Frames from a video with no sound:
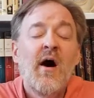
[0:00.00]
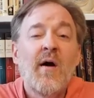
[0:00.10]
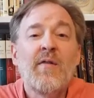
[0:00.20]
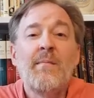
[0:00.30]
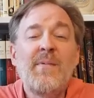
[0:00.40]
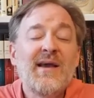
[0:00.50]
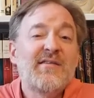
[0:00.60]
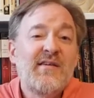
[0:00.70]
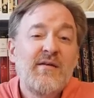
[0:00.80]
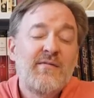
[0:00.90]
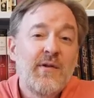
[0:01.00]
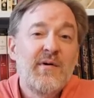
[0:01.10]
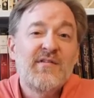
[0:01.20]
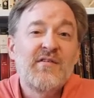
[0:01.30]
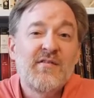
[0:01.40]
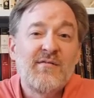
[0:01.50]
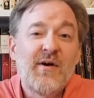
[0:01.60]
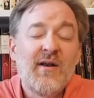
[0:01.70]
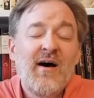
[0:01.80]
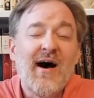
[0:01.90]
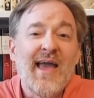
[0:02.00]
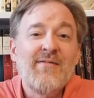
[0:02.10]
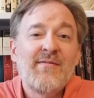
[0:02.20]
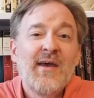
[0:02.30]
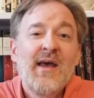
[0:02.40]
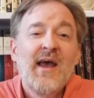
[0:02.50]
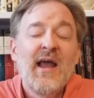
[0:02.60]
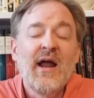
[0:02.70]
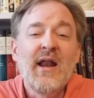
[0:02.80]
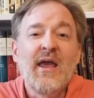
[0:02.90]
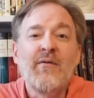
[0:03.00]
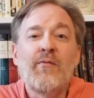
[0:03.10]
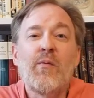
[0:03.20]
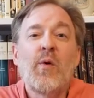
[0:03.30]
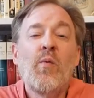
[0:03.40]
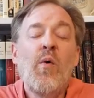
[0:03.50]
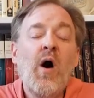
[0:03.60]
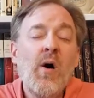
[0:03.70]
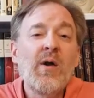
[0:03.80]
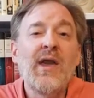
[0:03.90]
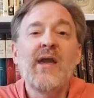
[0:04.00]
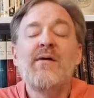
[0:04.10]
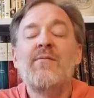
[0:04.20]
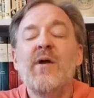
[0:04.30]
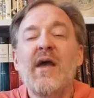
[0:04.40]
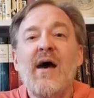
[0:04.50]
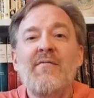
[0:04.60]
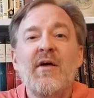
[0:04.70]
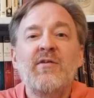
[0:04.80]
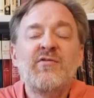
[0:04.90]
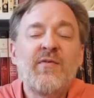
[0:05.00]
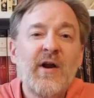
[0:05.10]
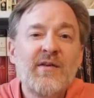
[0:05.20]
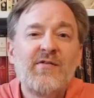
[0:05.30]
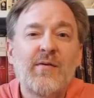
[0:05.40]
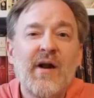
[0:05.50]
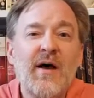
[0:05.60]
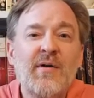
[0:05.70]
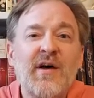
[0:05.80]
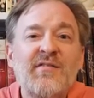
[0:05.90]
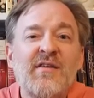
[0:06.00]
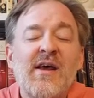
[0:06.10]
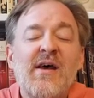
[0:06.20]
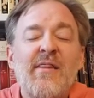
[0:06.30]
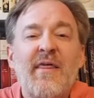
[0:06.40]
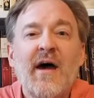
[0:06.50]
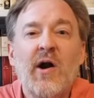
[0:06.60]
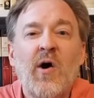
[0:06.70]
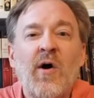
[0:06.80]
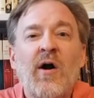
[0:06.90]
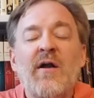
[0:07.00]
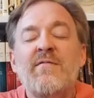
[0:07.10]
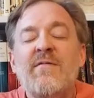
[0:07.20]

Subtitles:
are the biggest influences of our life. And if we're walking, if we have those friends around us that are in